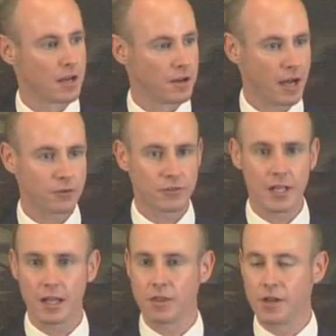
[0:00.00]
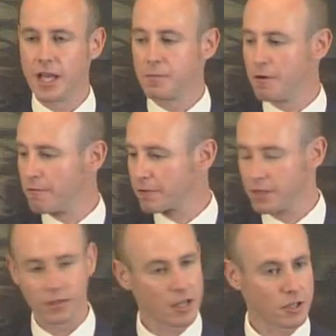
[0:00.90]
now seeing in the name of
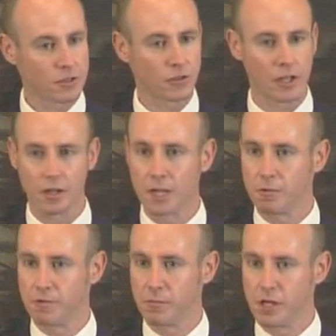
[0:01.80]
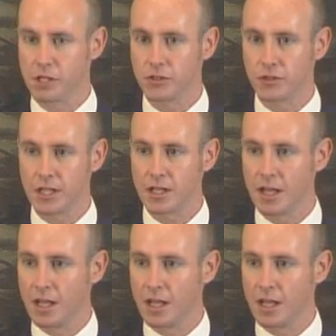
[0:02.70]
contingency, in the name of emergency,